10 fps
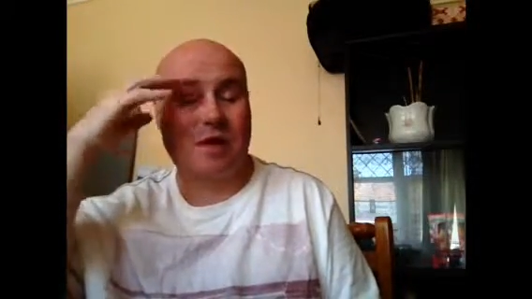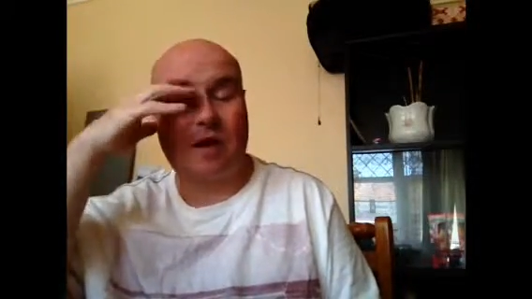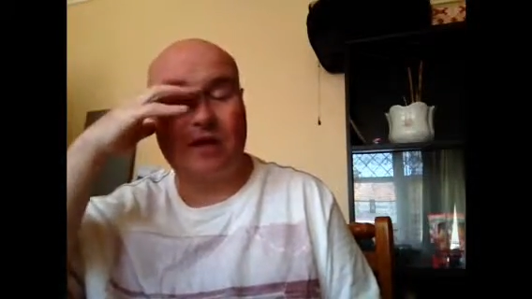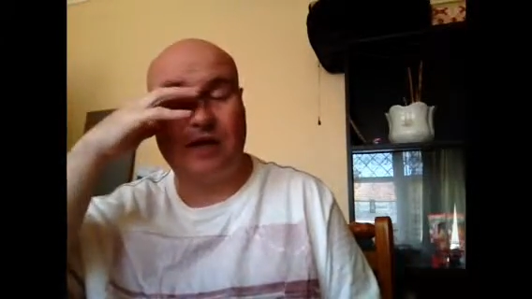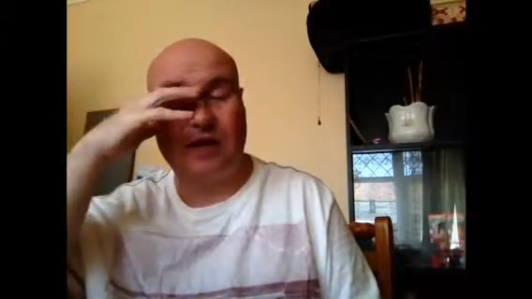
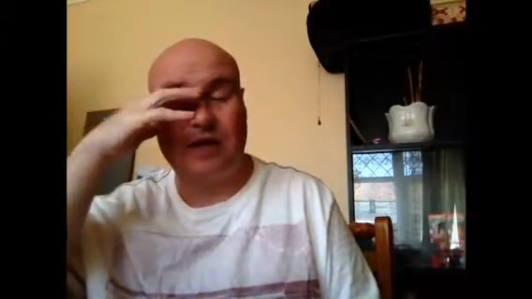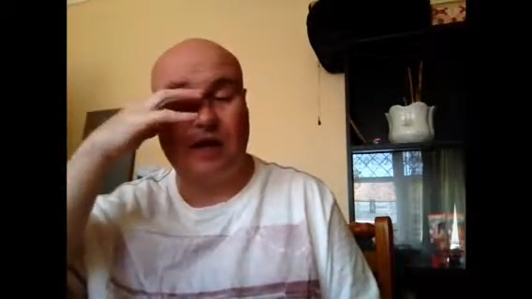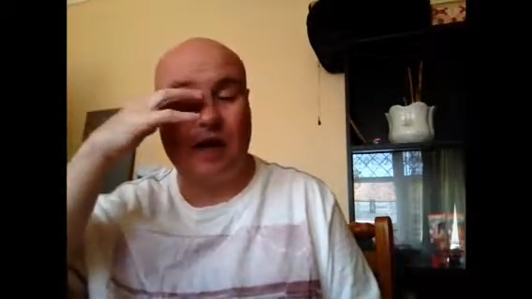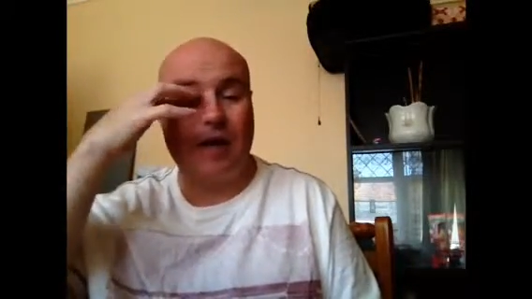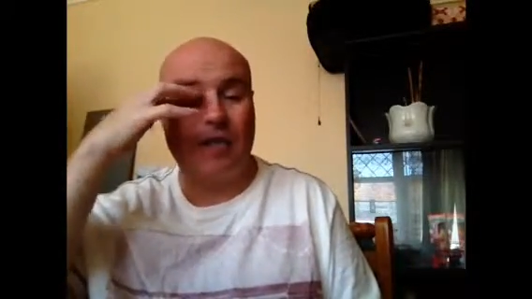I did.
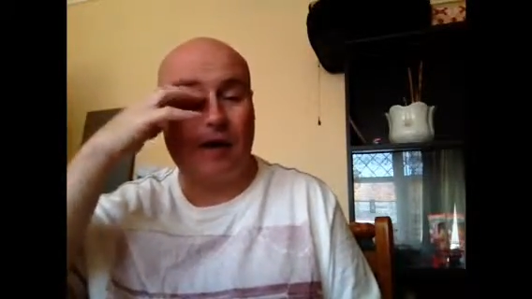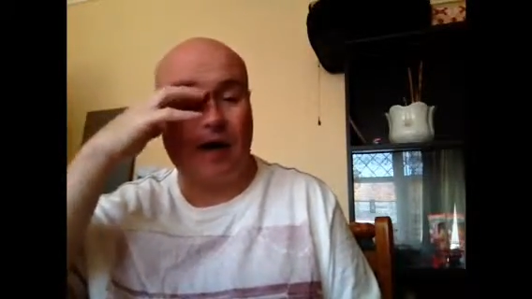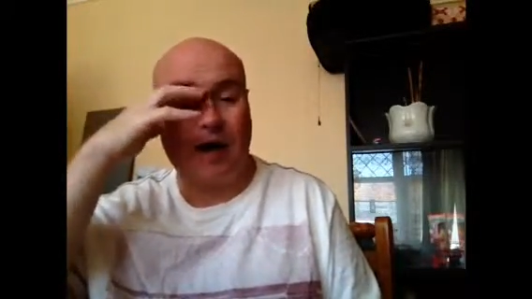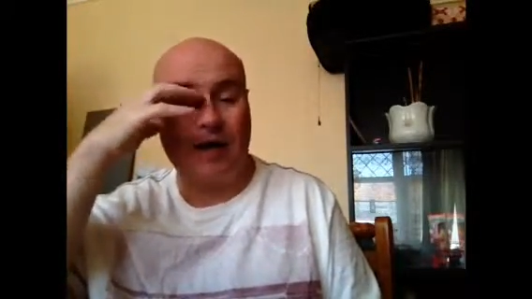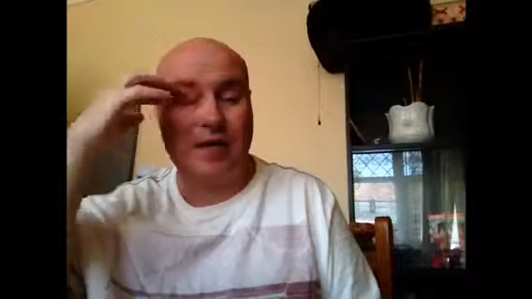
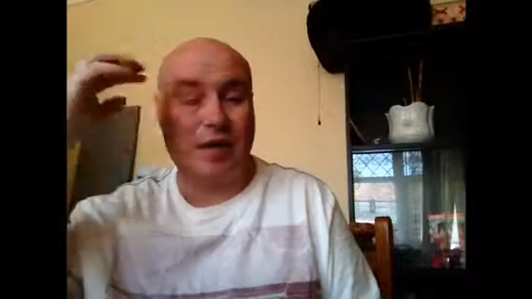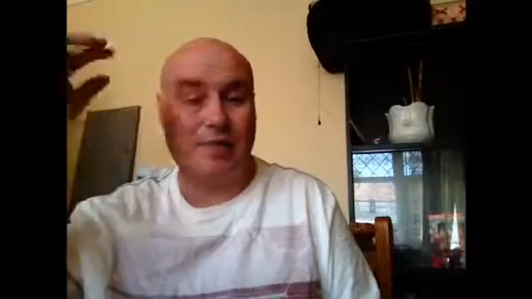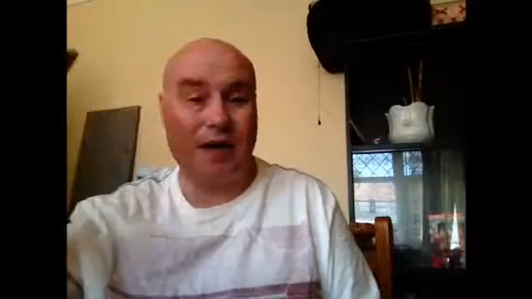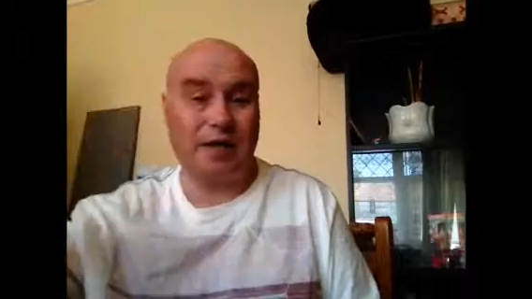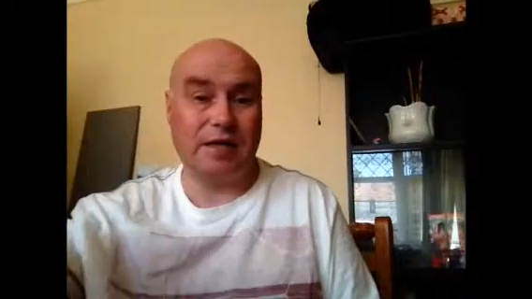I ended
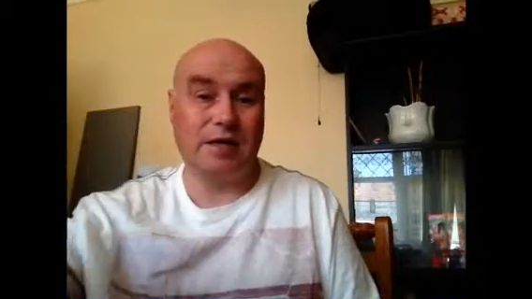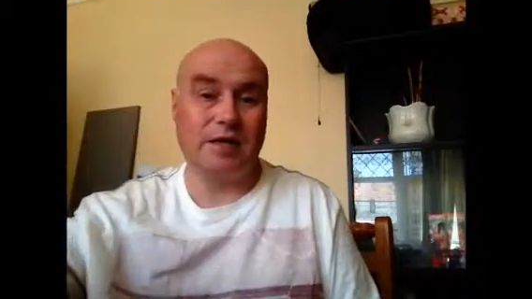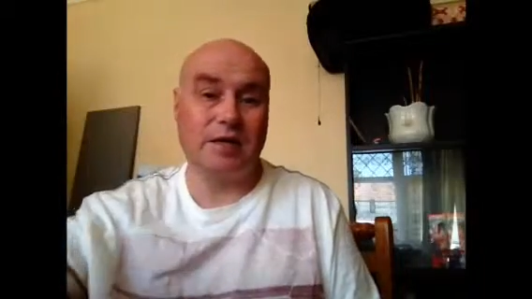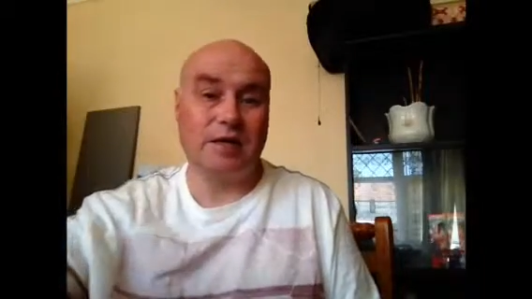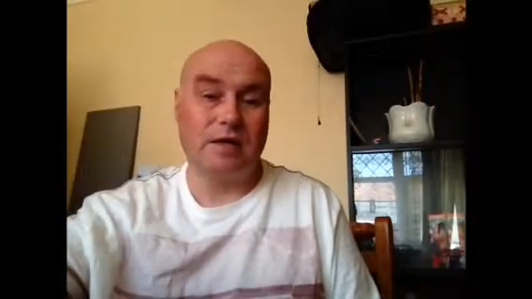up
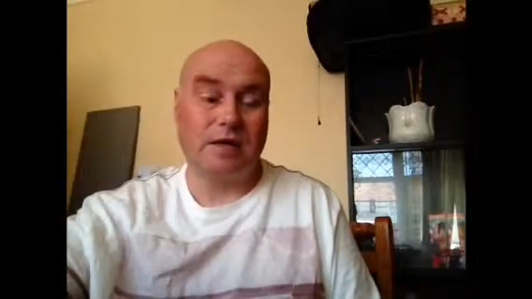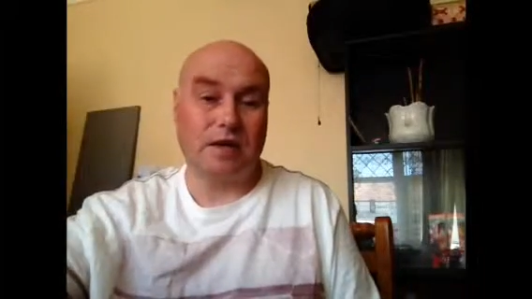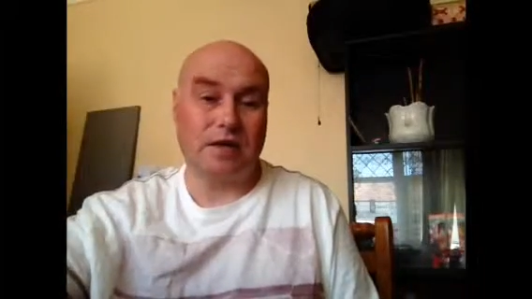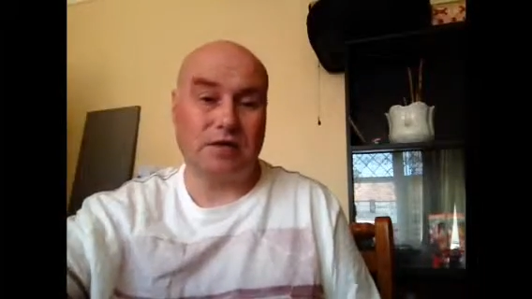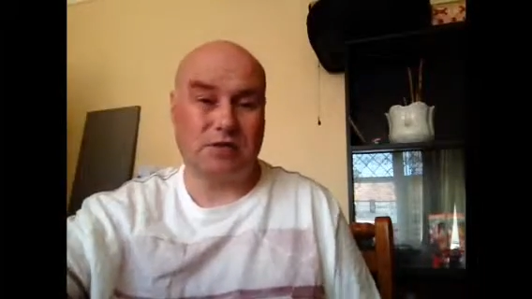adding, I
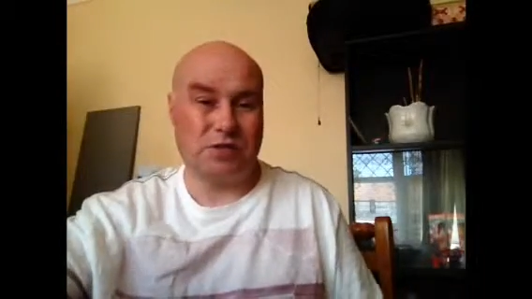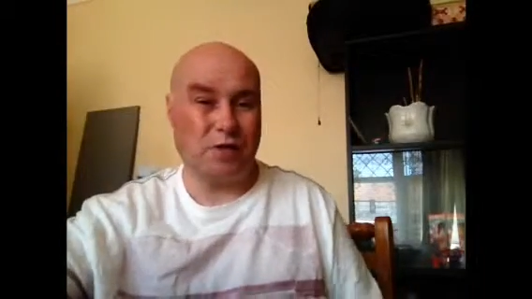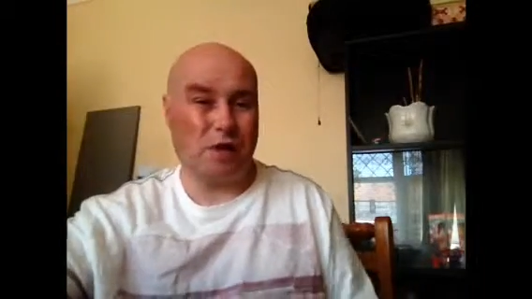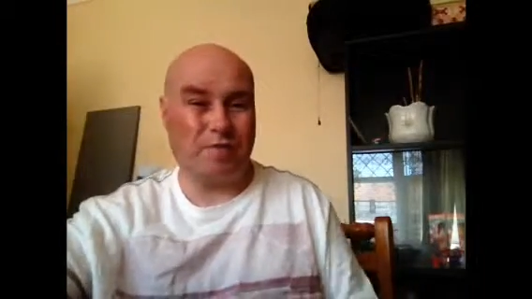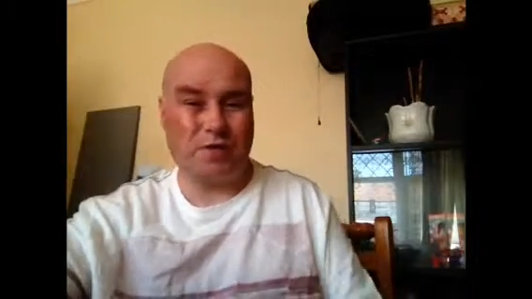think it's
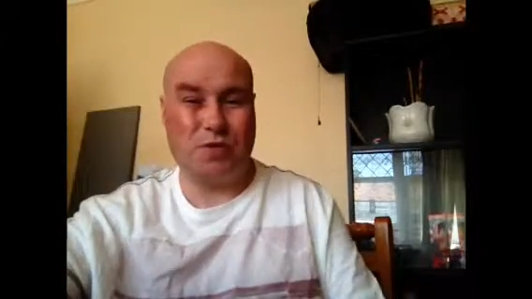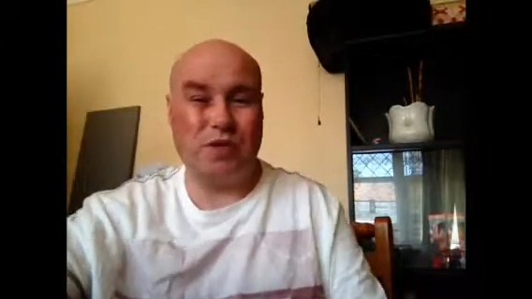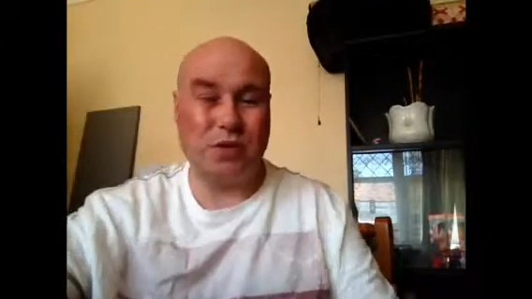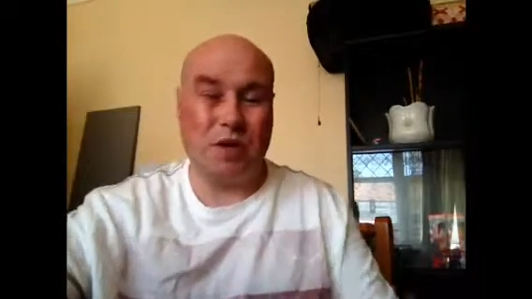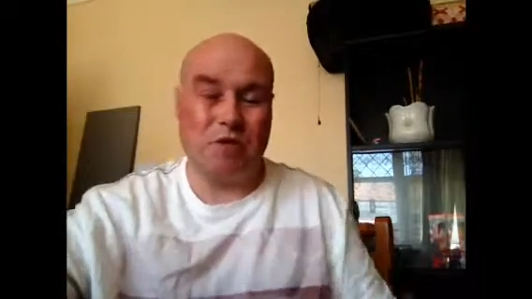between
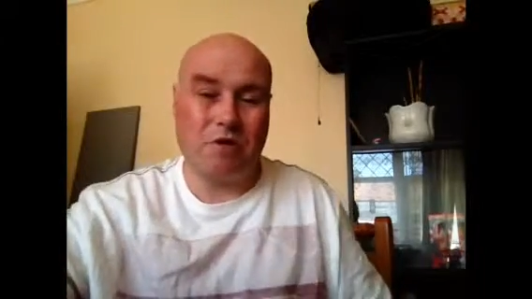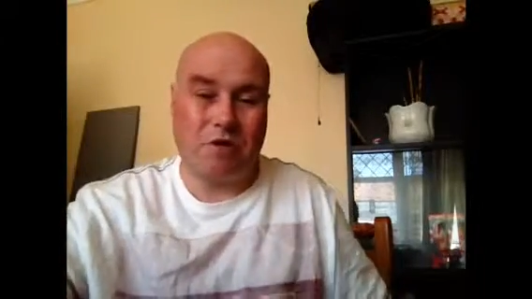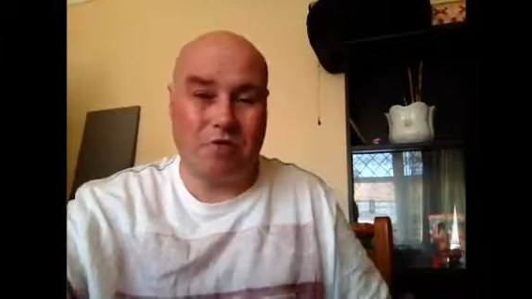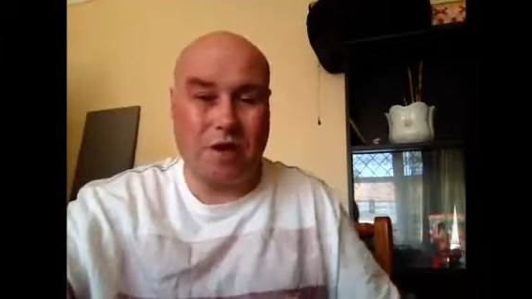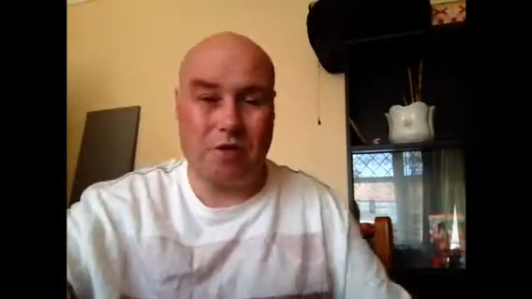200 and
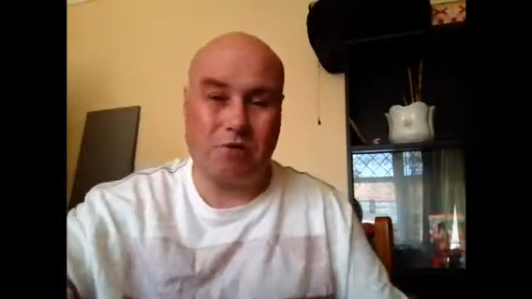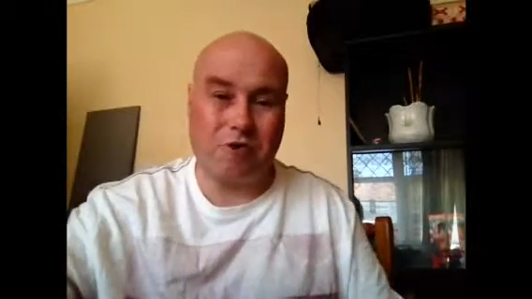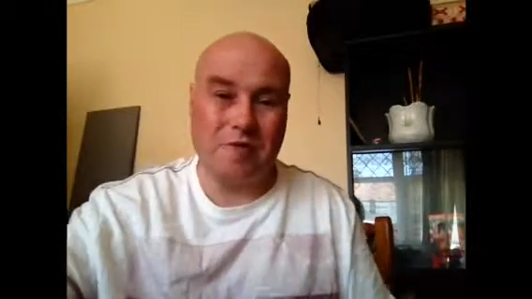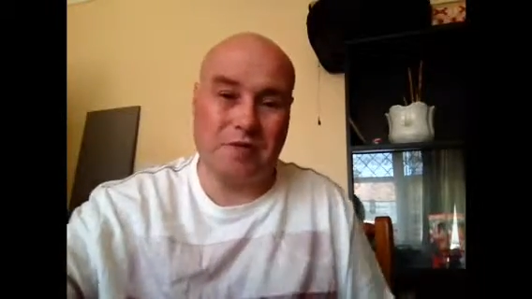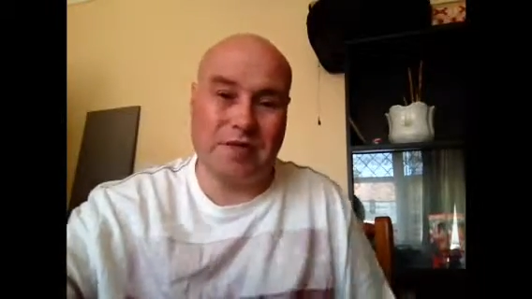300
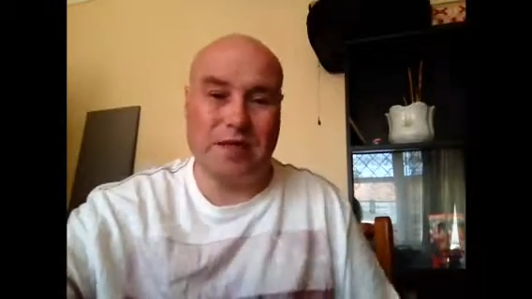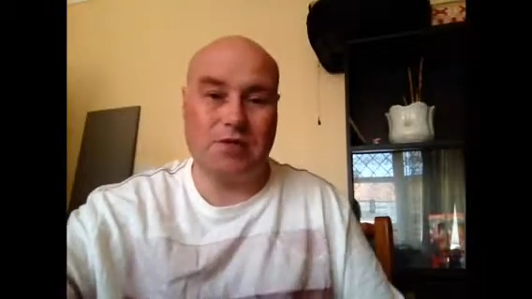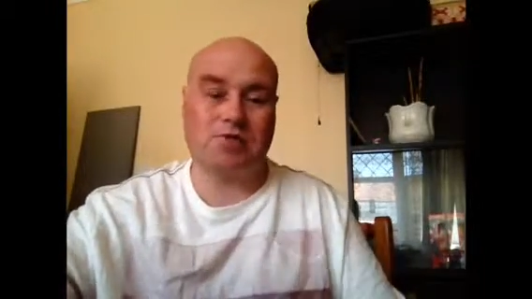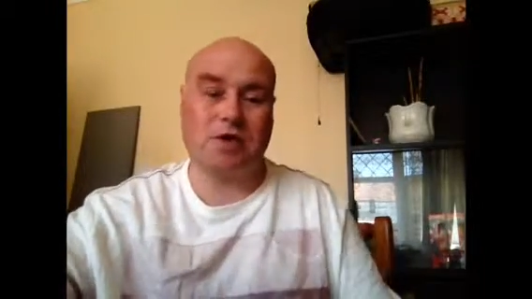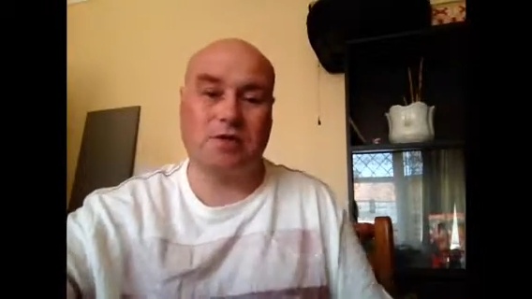grams of
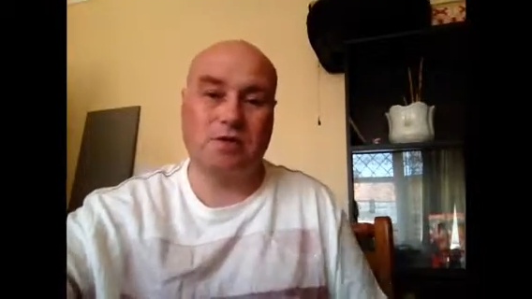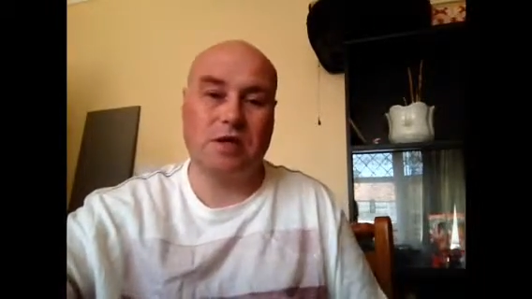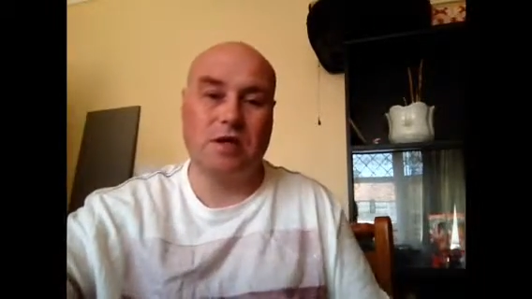dextrose.